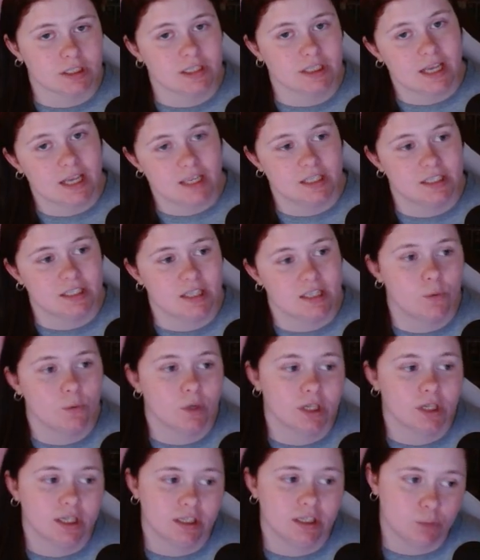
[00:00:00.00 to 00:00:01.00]
Yes, they
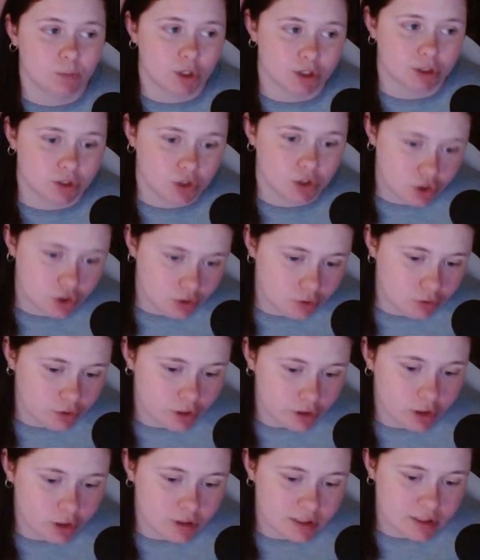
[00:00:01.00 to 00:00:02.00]
weren't Kingdom Hearts 2
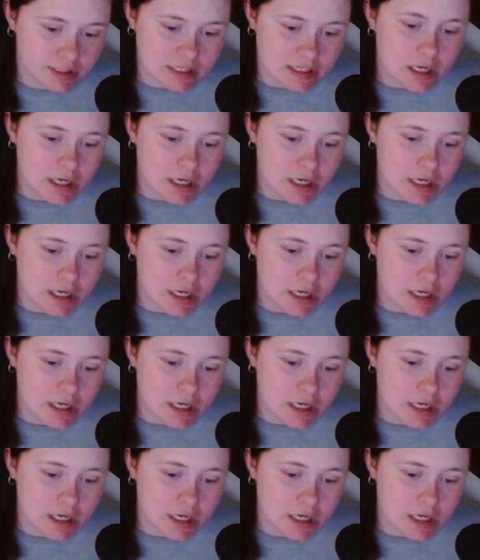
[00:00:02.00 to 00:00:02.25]
shirts,